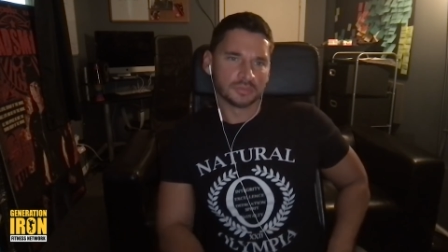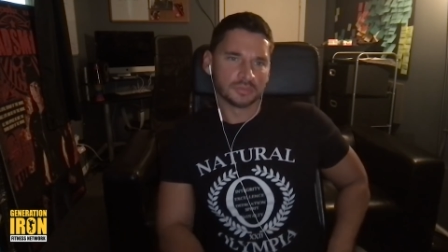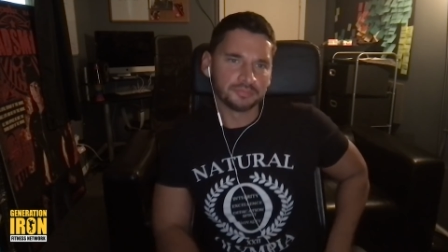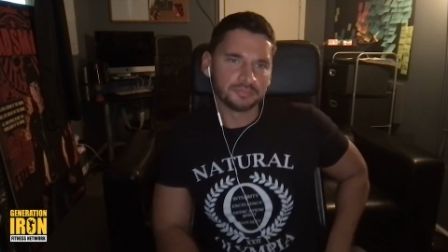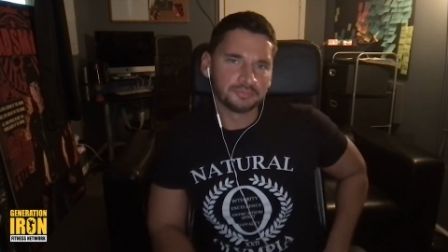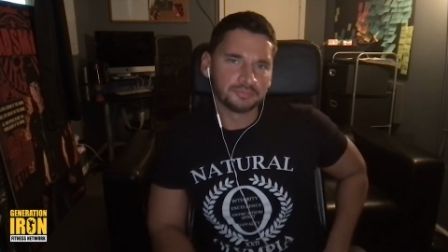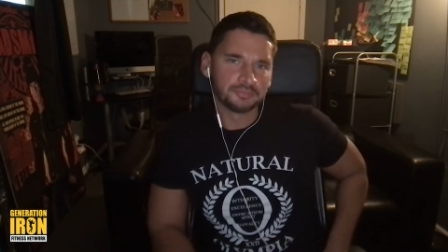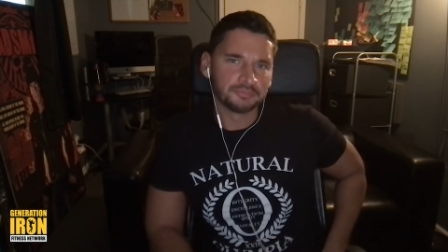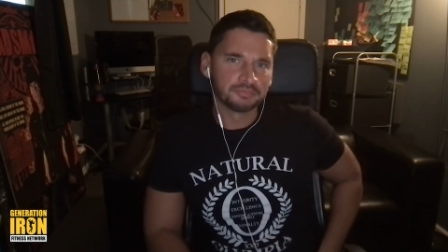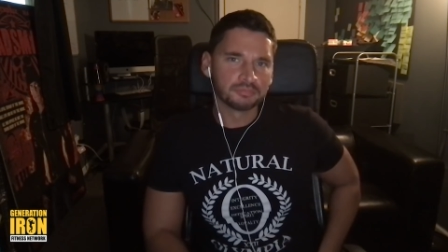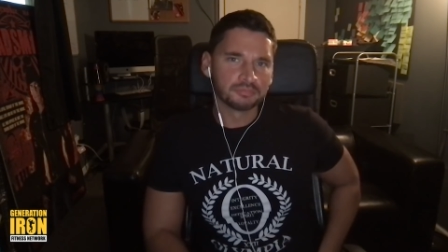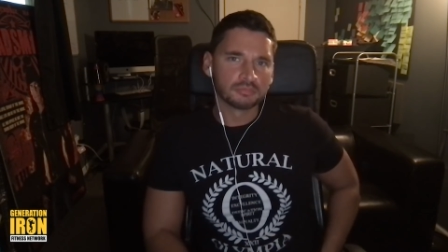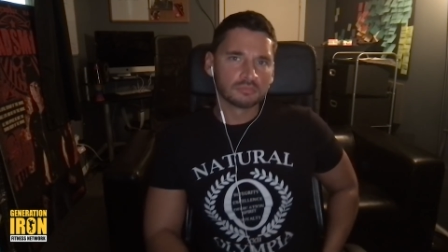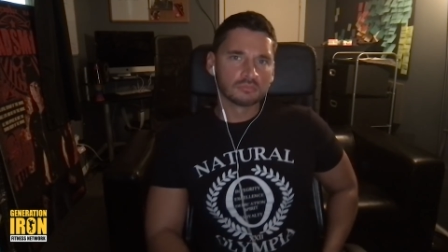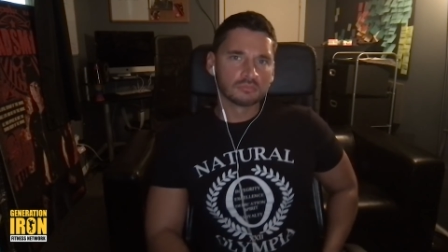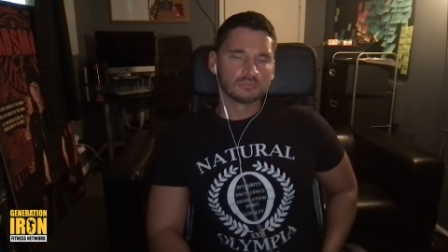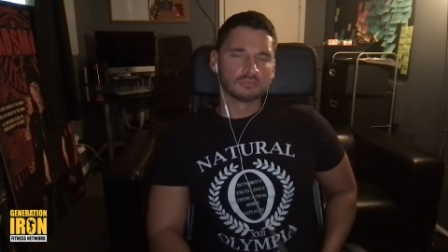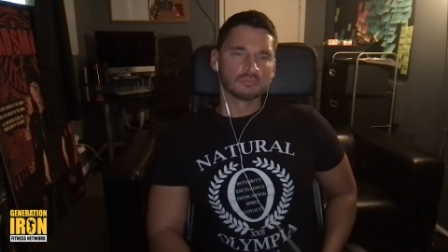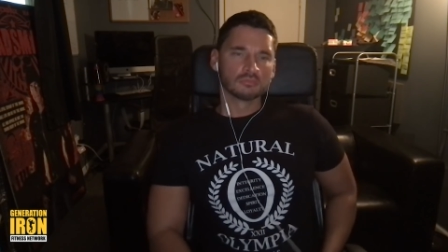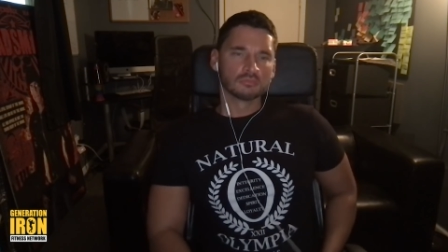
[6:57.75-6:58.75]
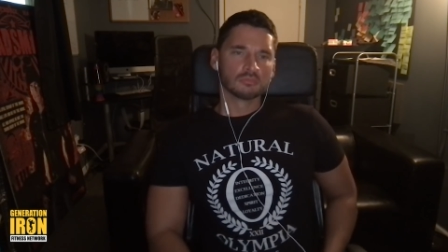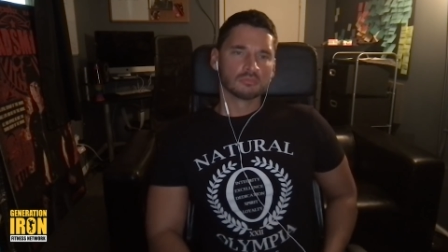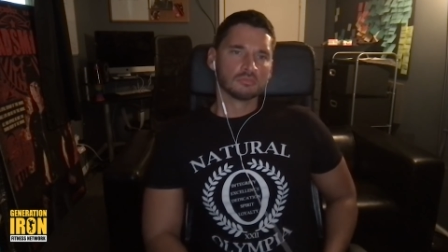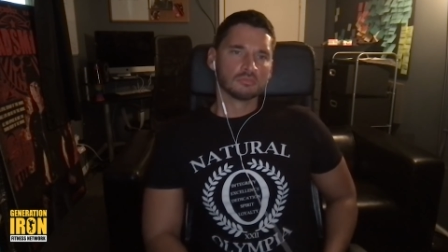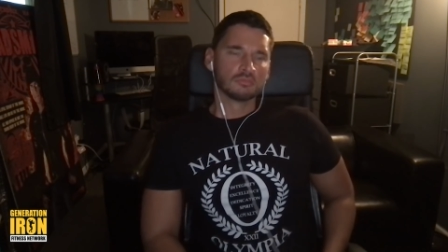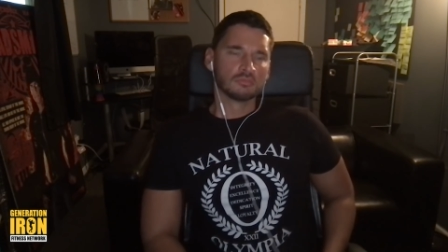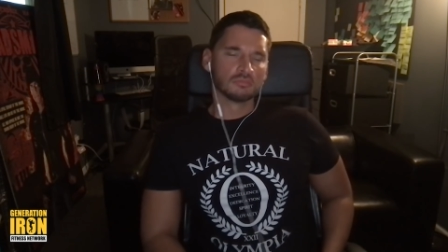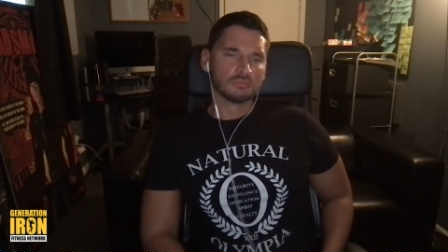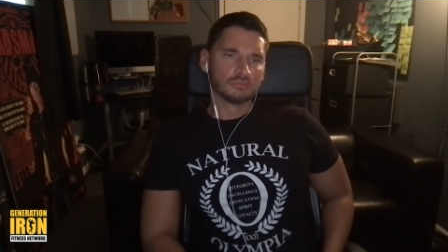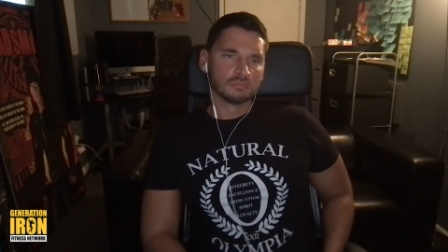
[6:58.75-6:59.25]
I'm totally,
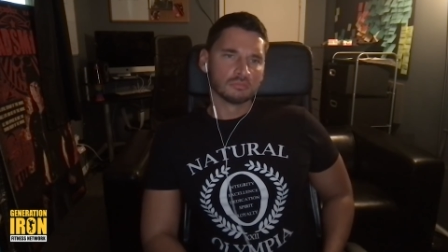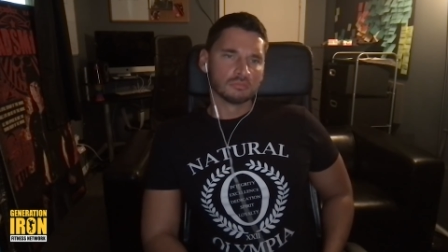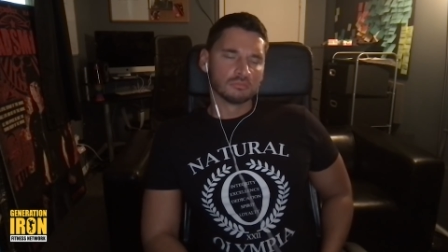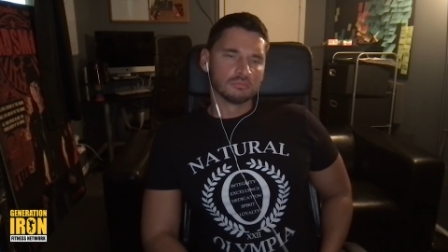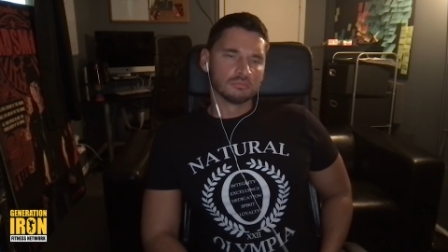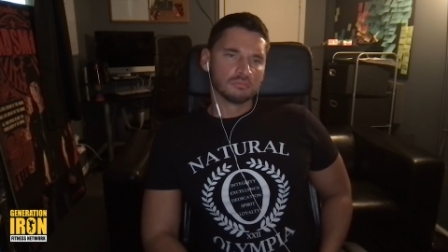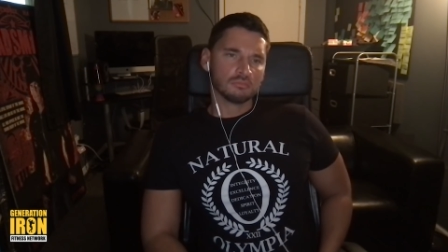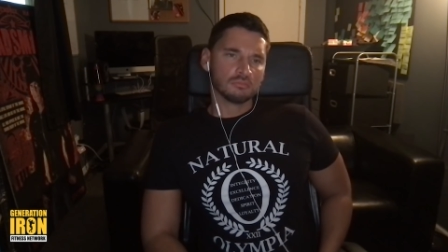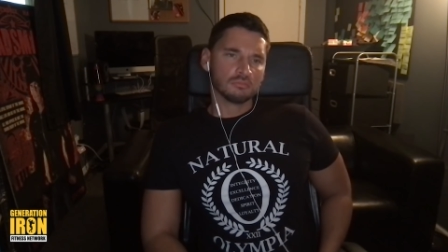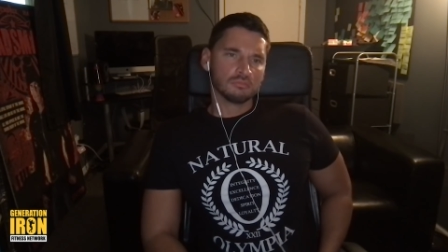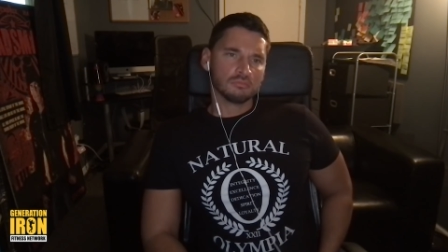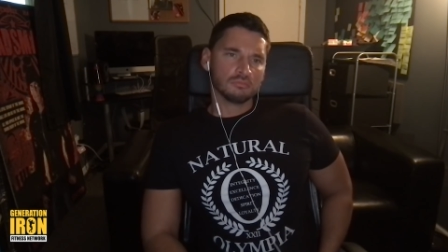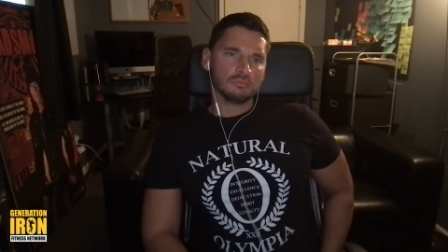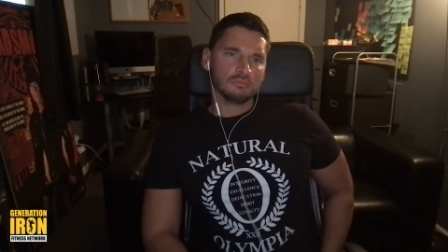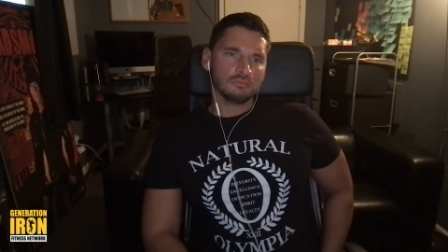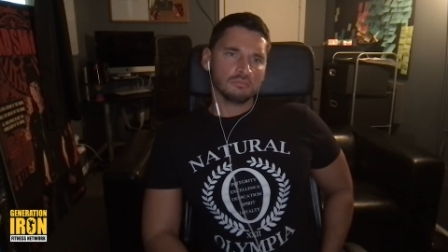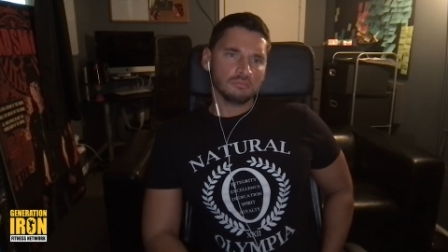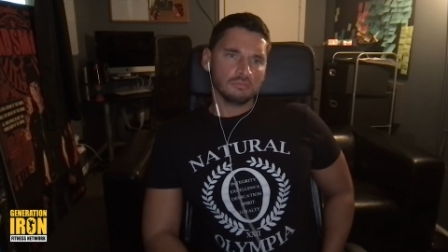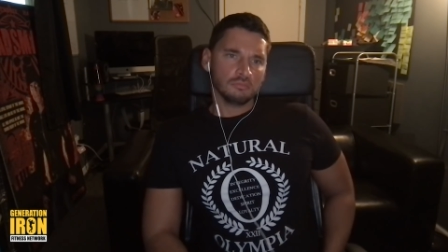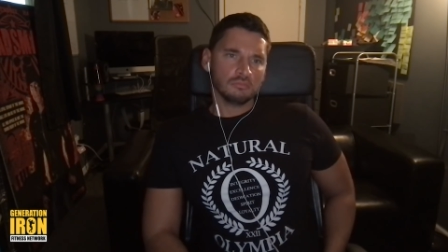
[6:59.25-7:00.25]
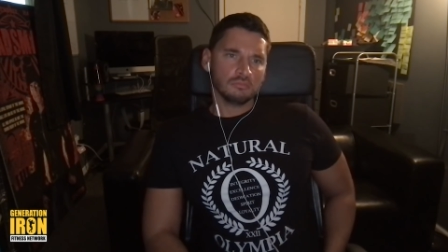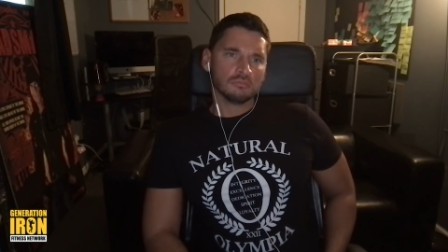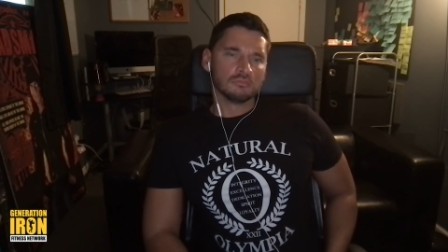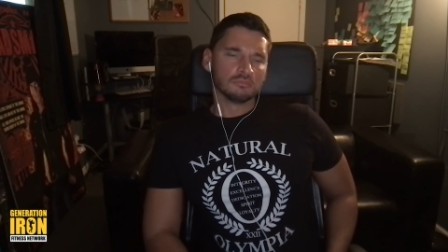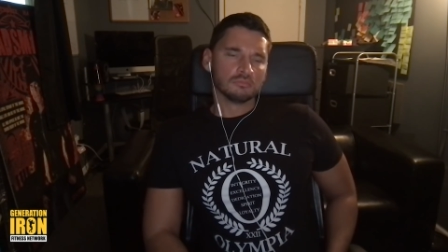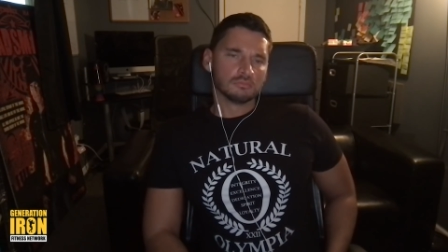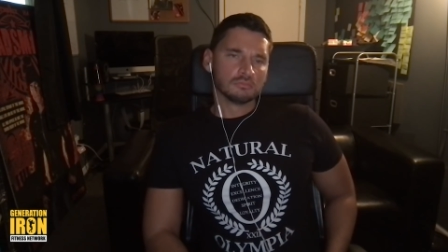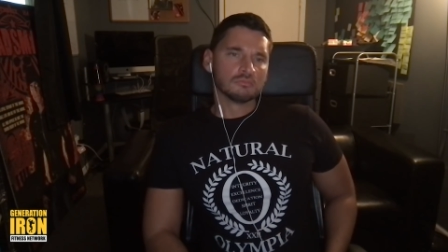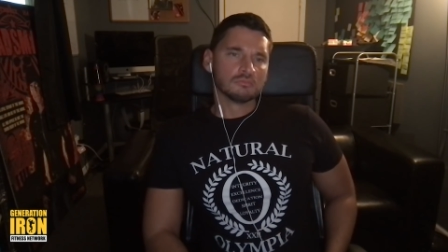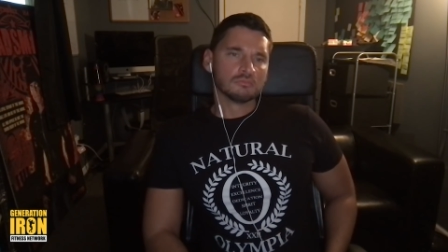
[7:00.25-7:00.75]
totally, totally, totally
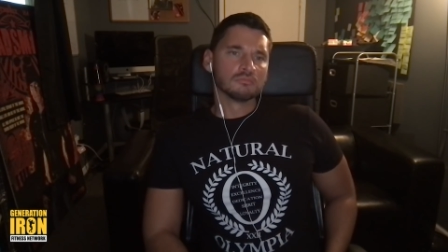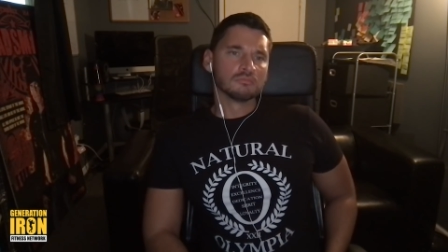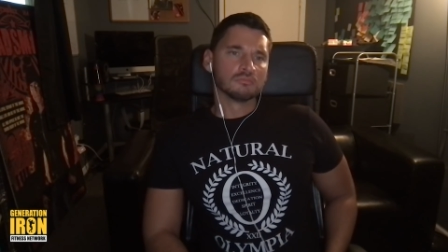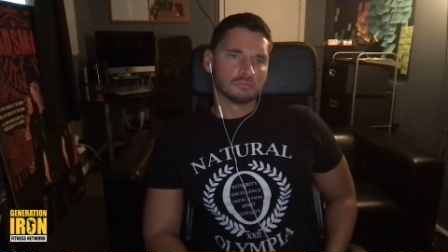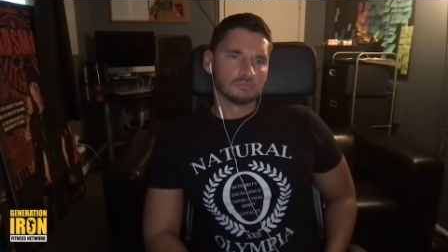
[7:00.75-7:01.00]
against it.